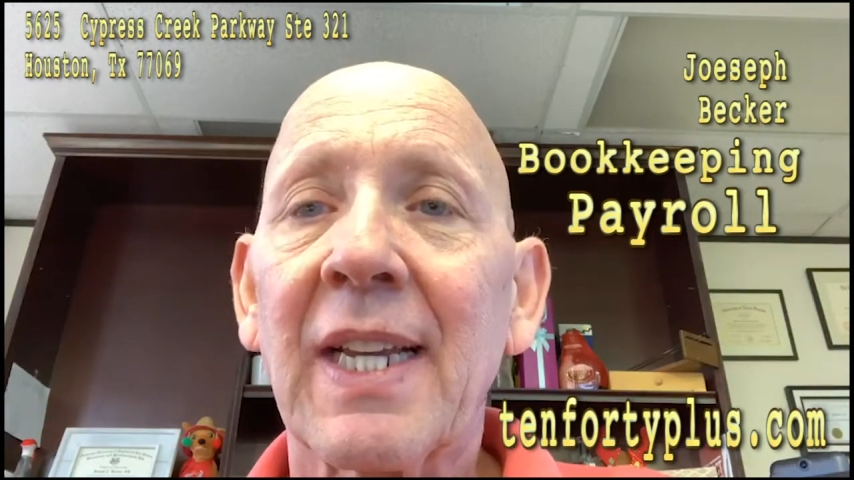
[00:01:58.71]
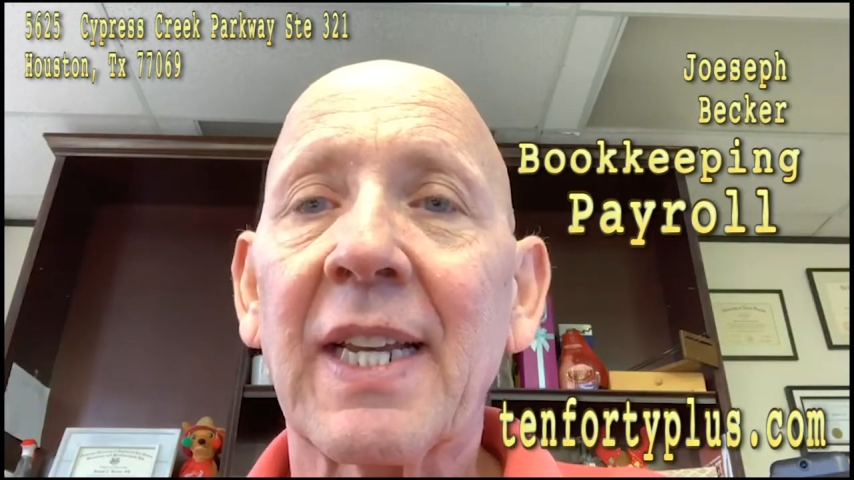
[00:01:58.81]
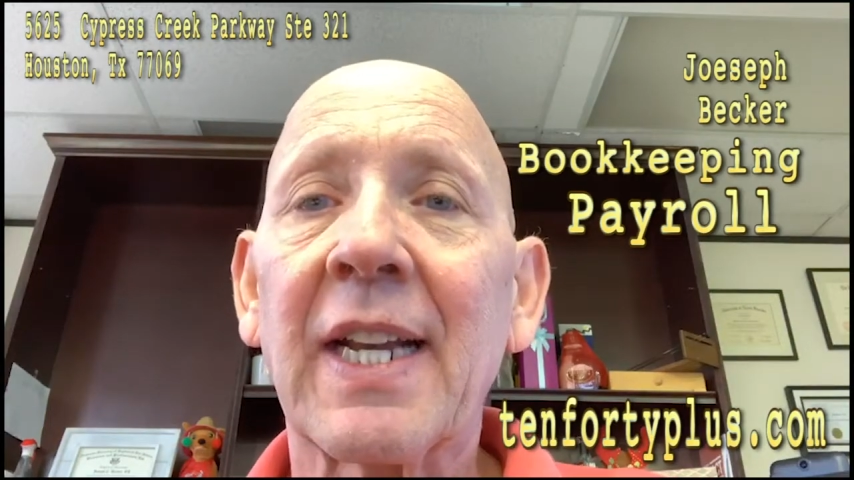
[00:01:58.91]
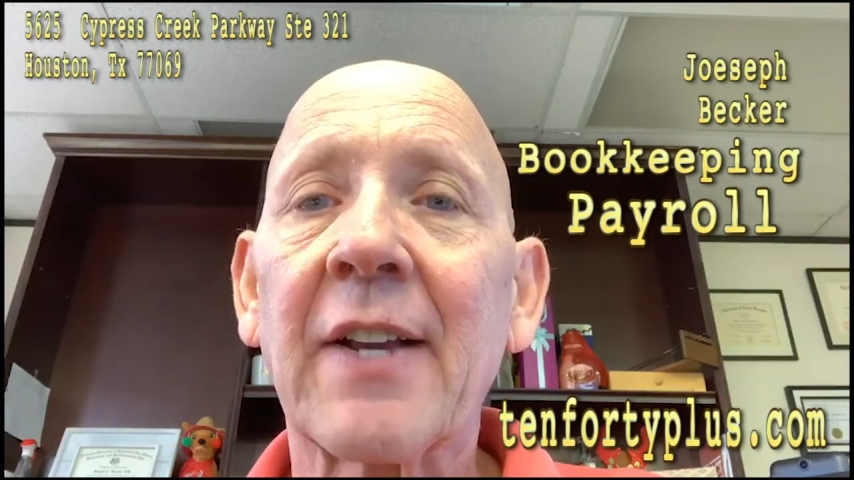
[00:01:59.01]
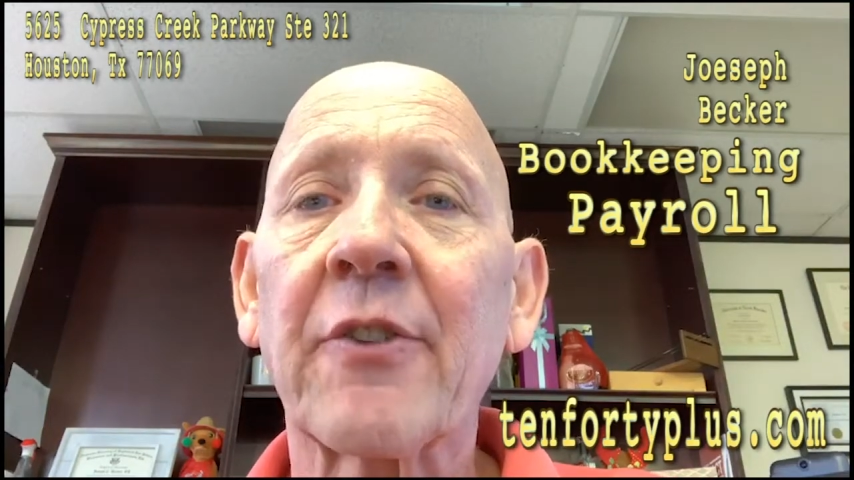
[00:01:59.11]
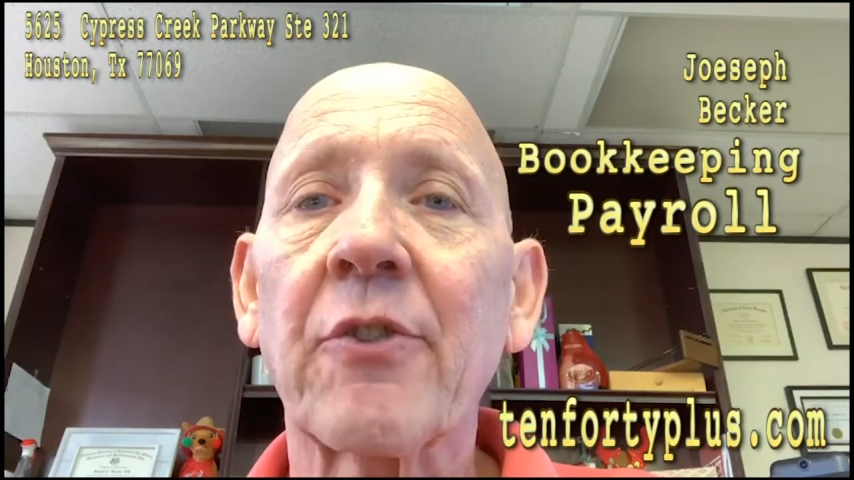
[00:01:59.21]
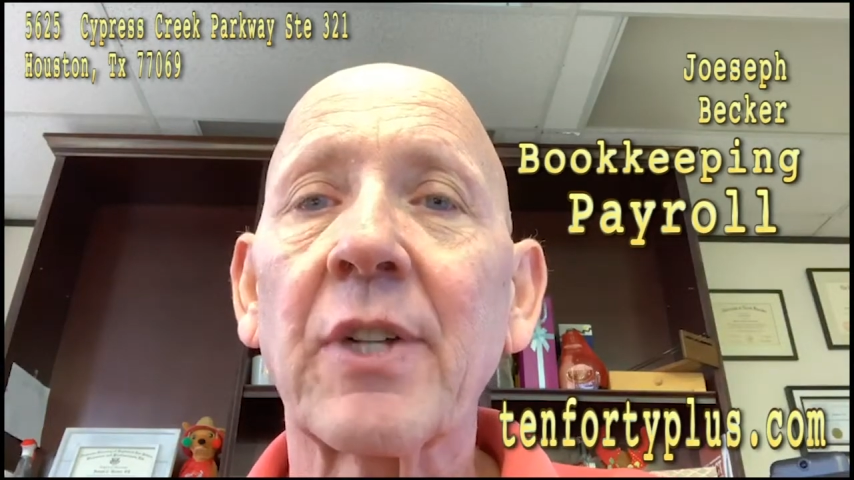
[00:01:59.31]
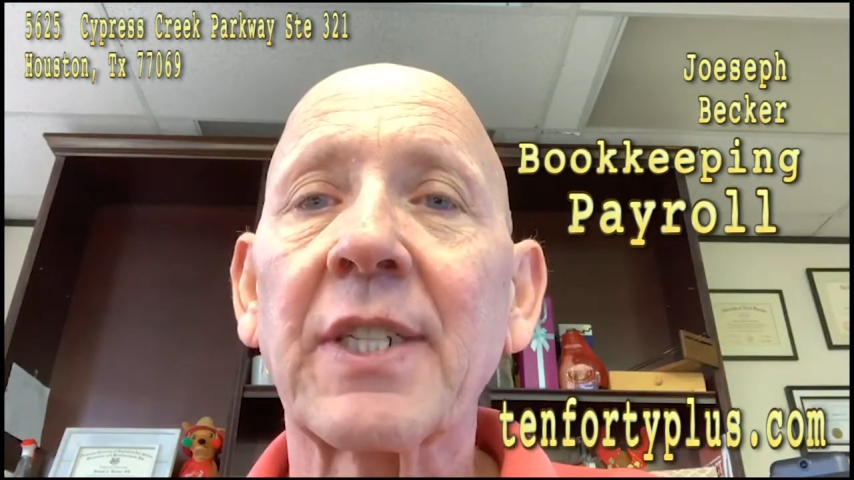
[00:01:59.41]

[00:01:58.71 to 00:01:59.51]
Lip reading: an extra